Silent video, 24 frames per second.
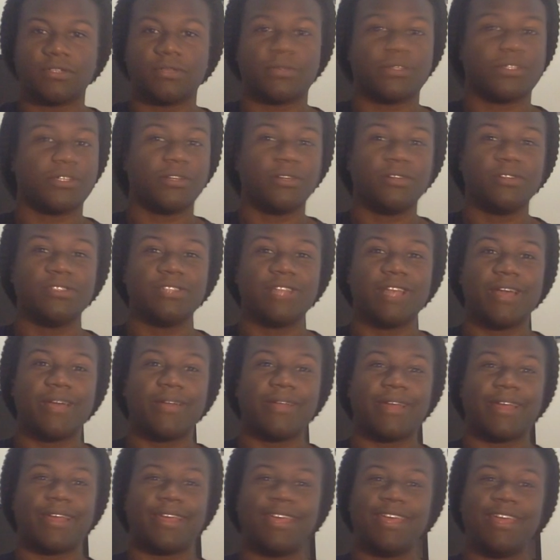So it turns out
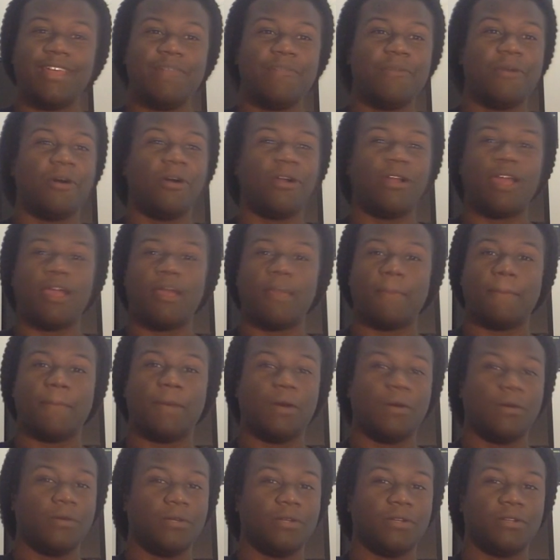Akimon and
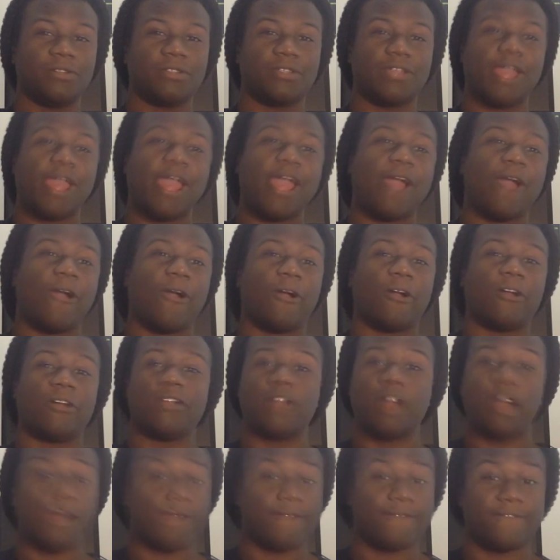Momonosuke are
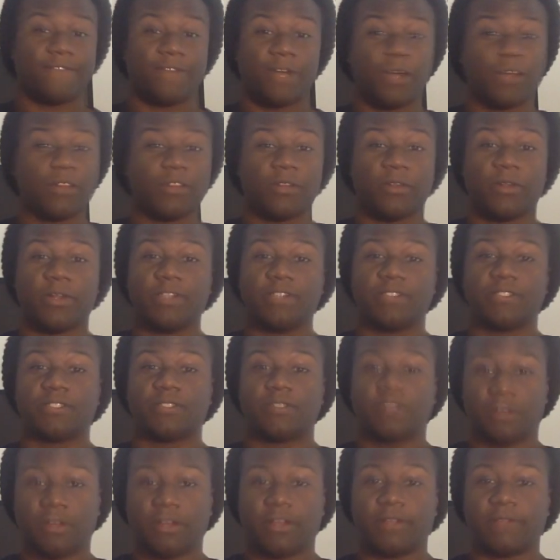not father and
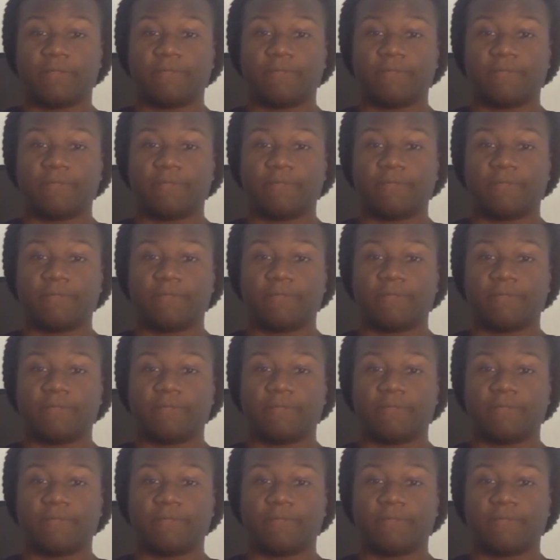son.